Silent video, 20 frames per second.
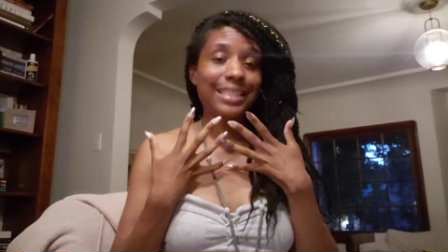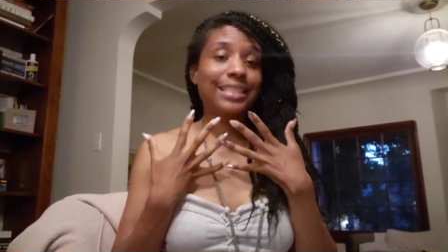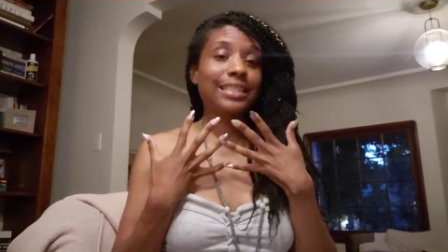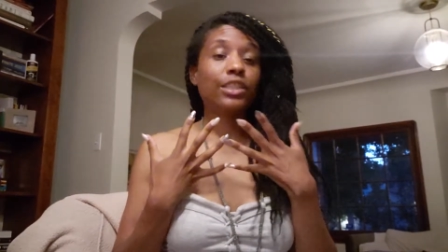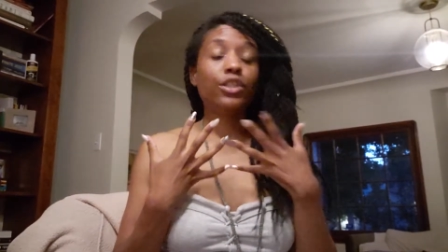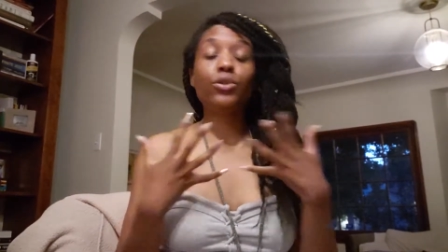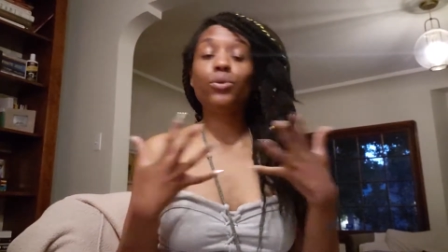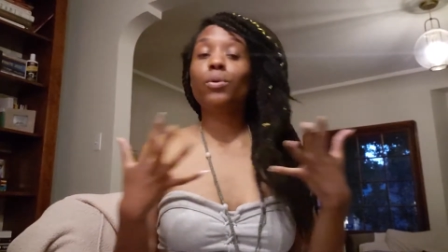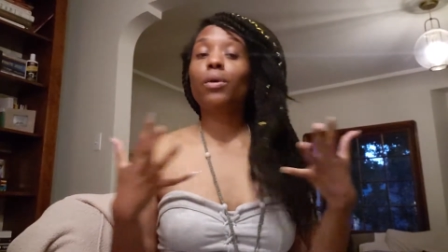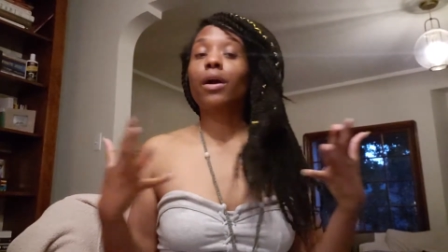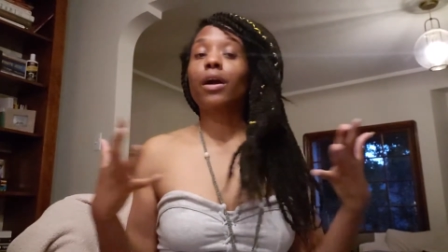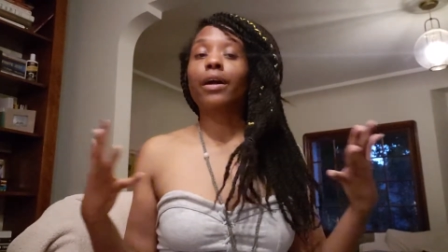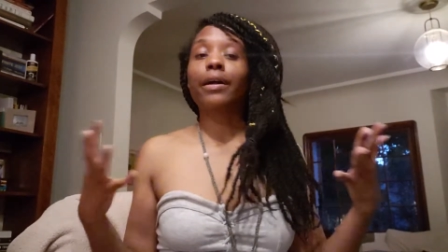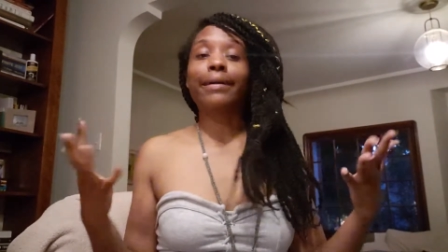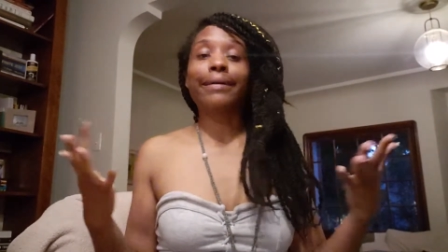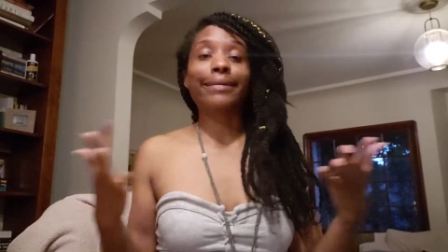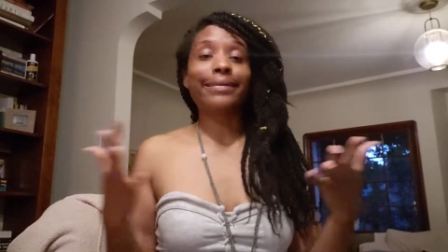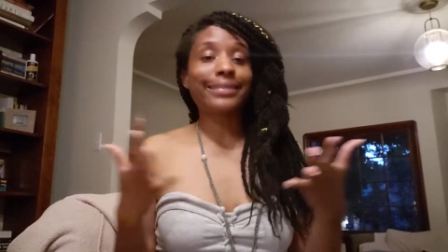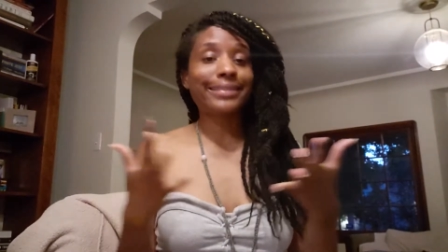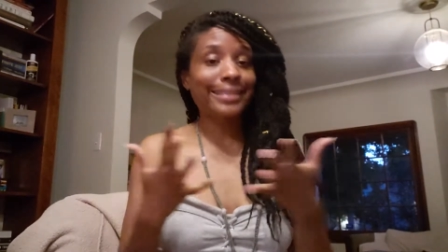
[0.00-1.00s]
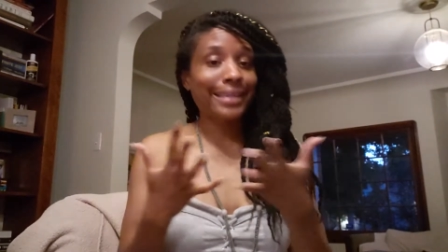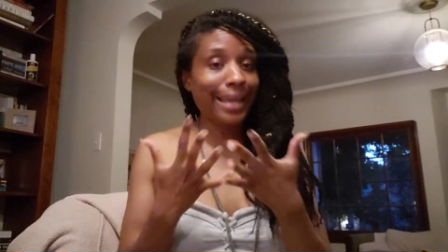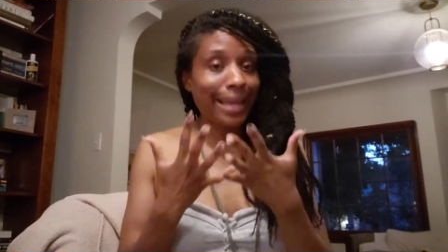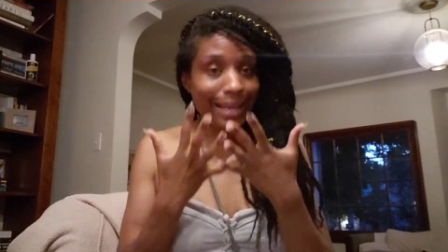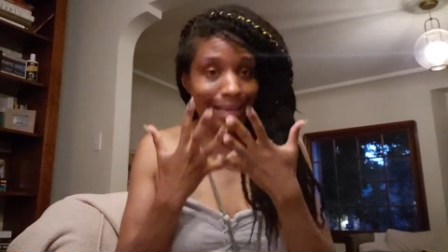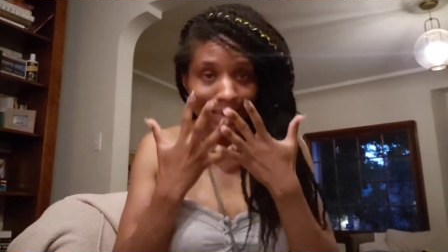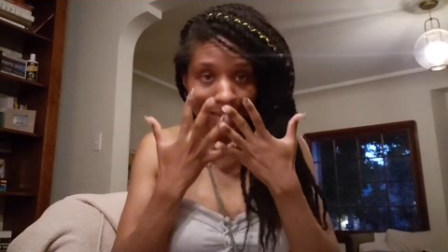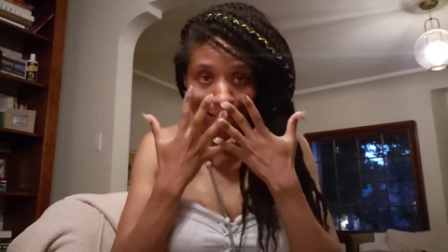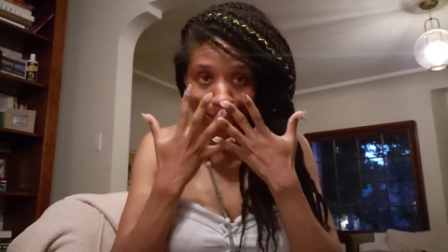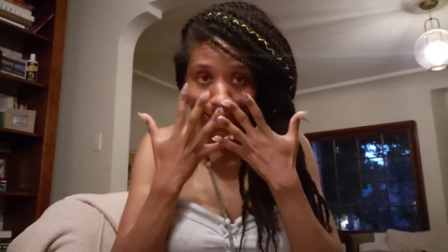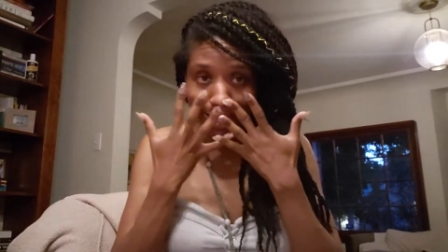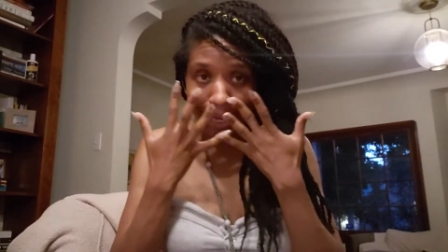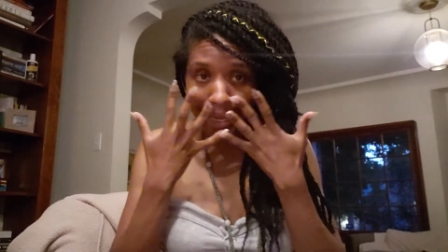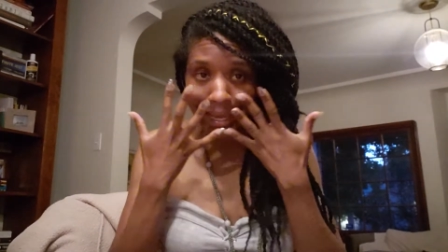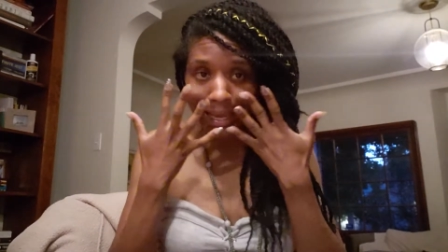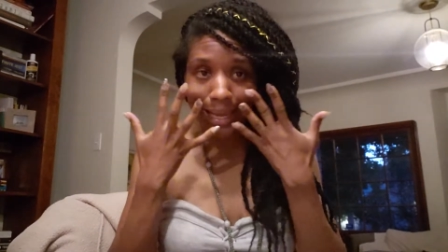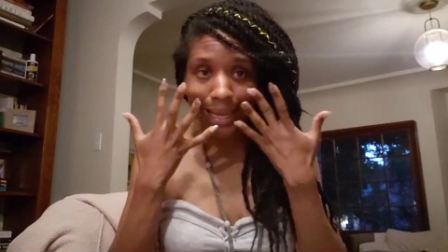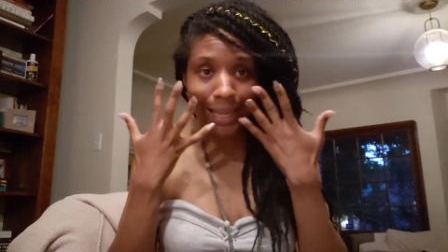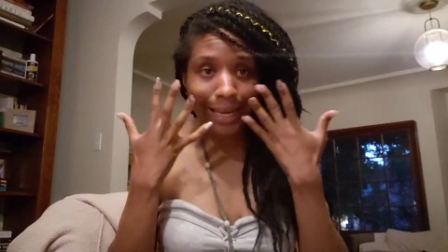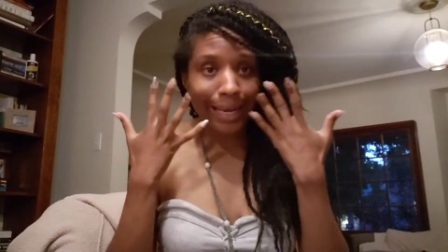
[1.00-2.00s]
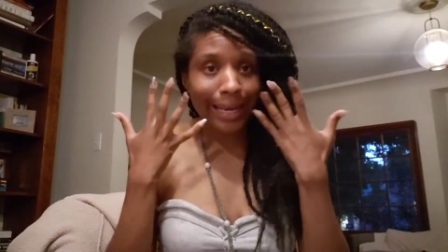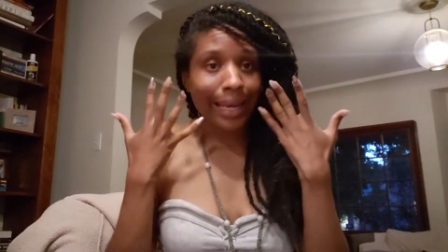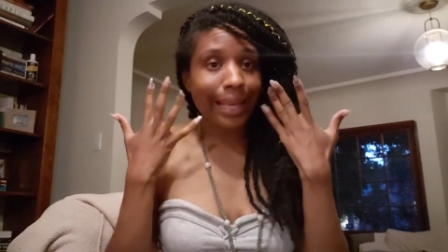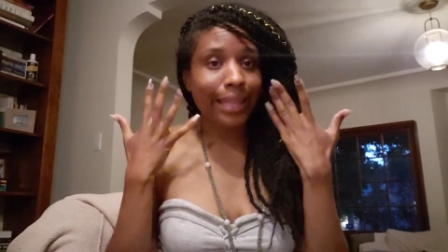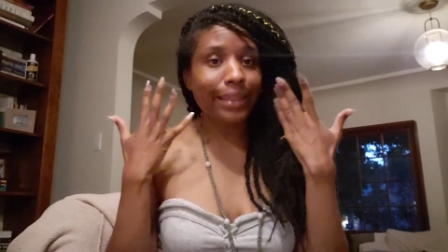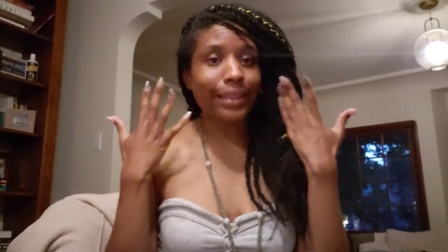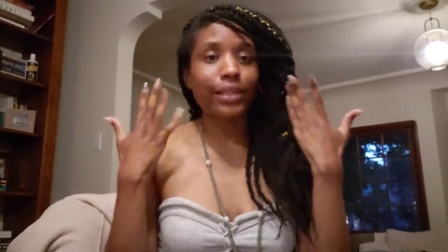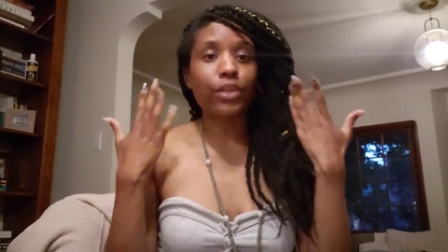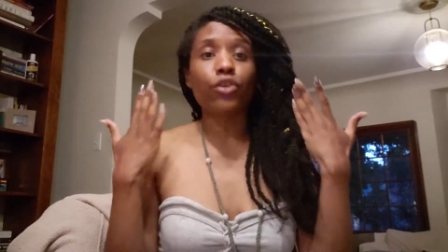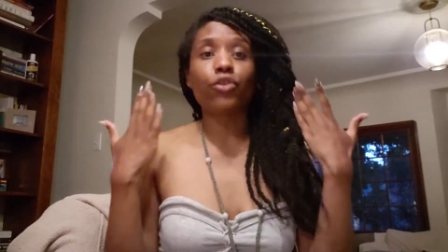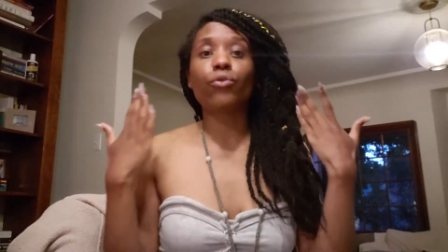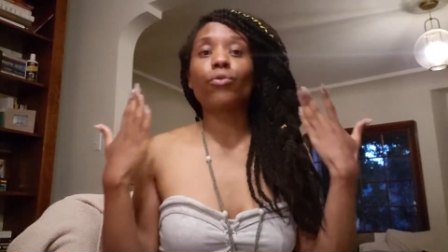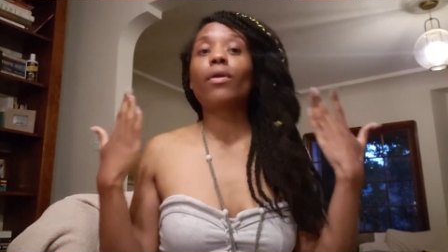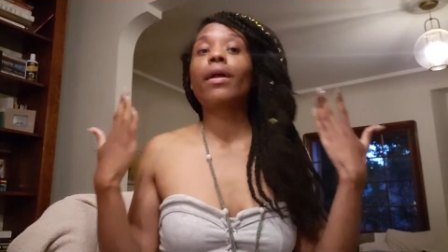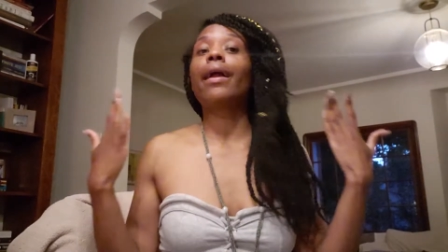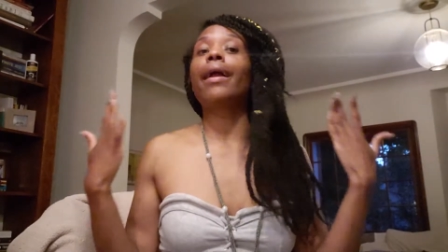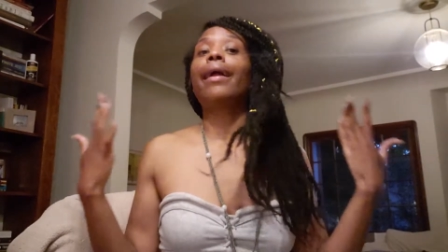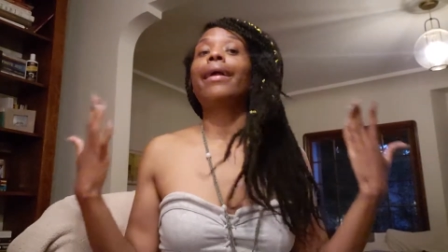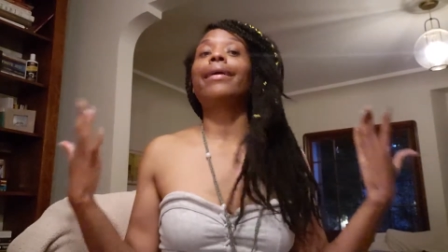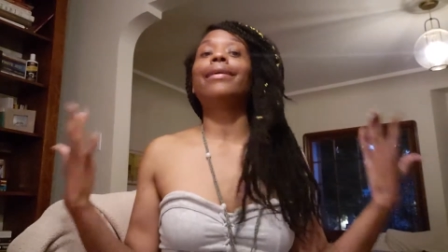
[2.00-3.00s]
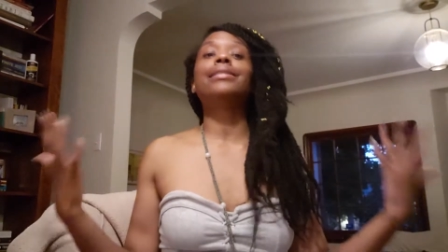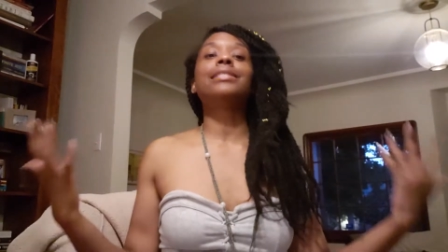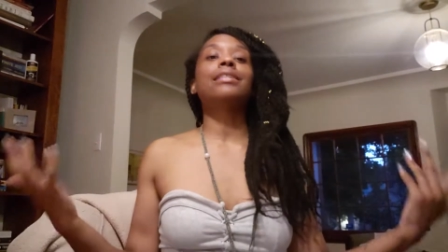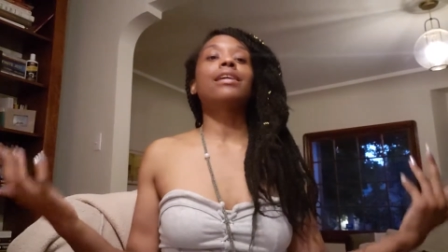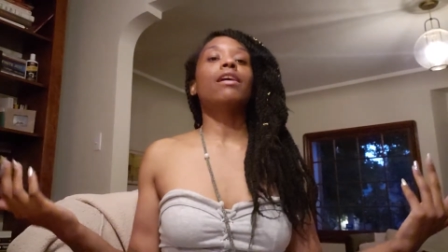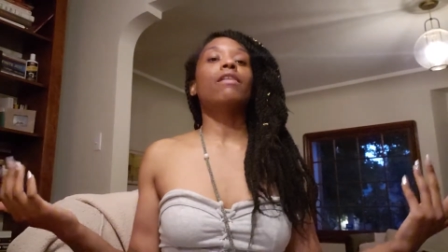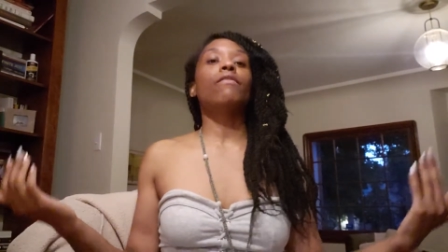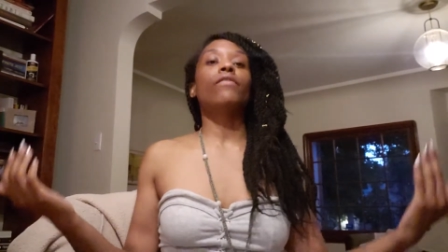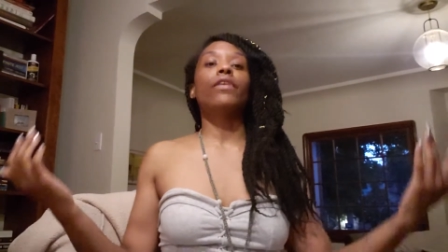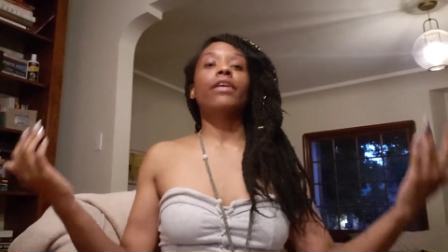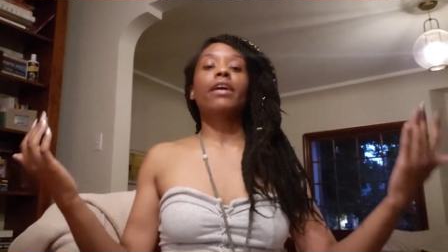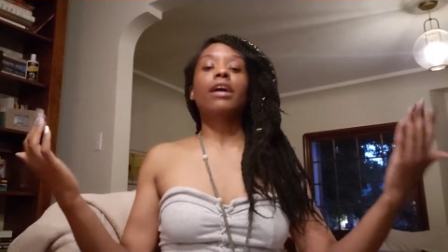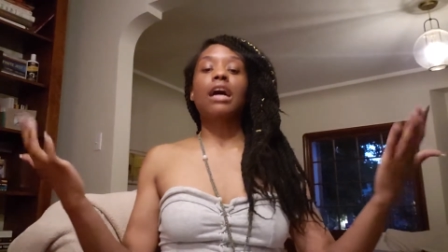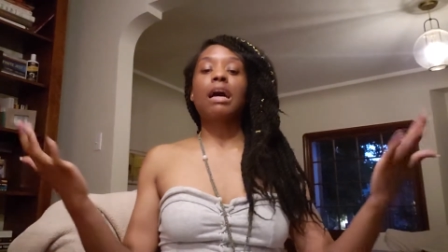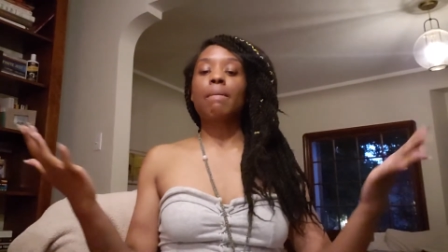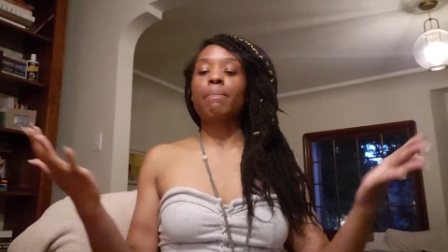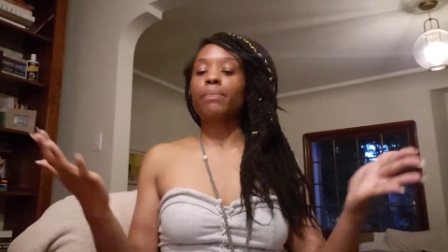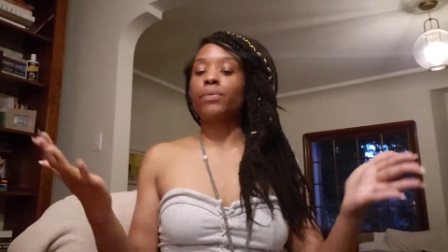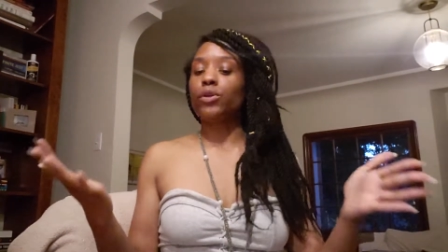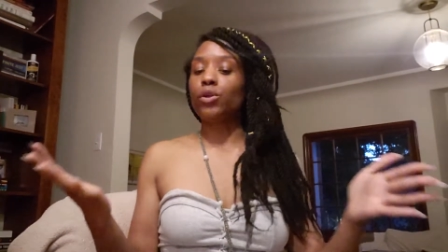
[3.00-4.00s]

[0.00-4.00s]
you are taking in the dregs of the cup.